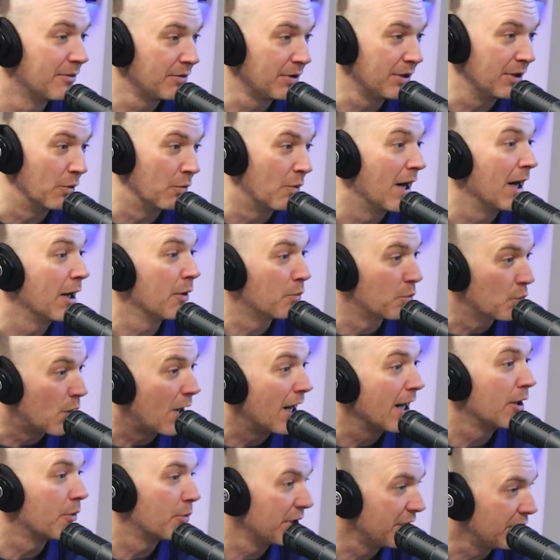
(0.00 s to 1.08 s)

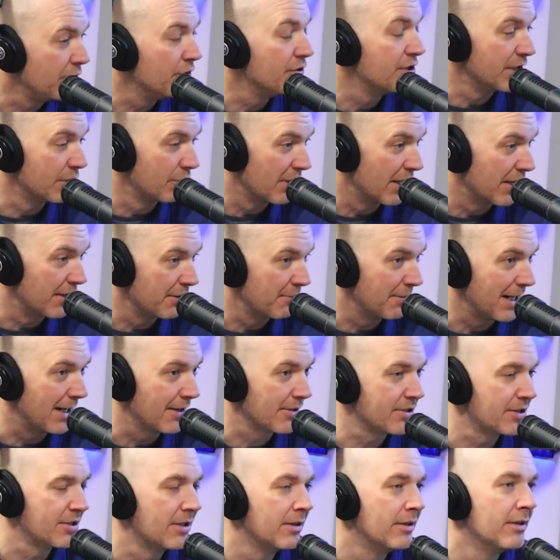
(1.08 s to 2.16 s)
why are we using
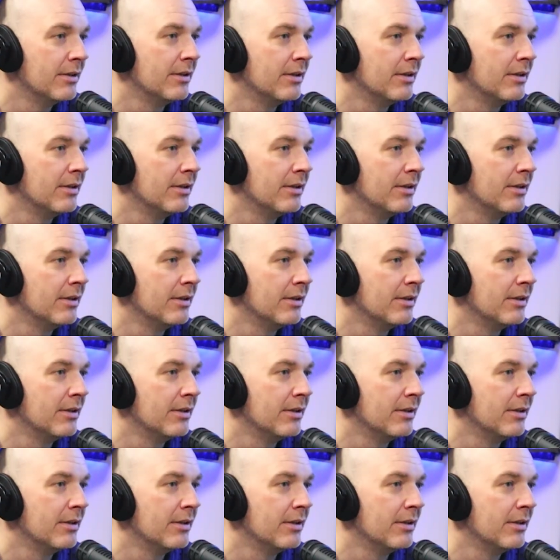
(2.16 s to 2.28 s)
roundabouts?